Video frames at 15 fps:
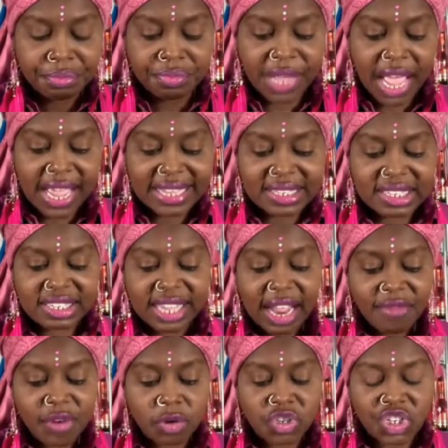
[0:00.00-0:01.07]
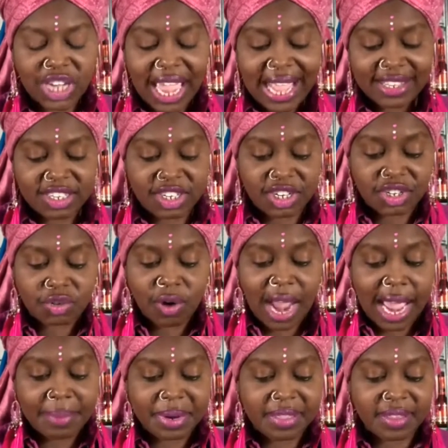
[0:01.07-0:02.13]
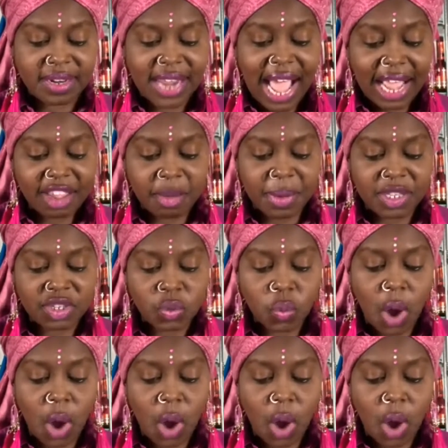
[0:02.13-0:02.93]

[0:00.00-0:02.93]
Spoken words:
Now, in several chats described in the documents,